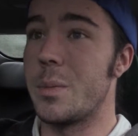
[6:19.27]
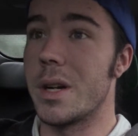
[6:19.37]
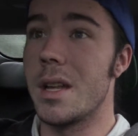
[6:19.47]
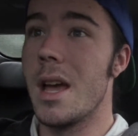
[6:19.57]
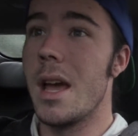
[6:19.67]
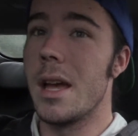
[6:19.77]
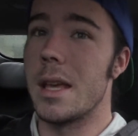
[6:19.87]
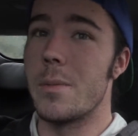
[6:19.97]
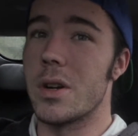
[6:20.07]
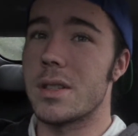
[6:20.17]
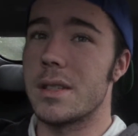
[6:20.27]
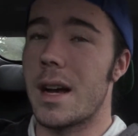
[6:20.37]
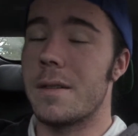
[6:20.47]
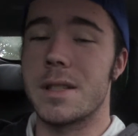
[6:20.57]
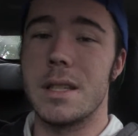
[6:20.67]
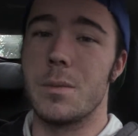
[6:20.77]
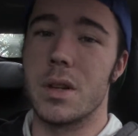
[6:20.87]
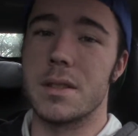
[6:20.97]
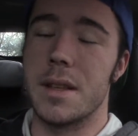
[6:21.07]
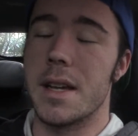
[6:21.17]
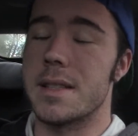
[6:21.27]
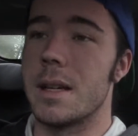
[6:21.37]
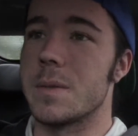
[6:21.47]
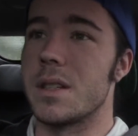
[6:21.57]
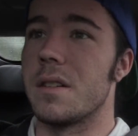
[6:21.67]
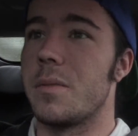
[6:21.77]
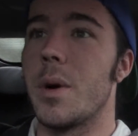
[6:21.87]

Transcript: but I've seen mostly SM stuff.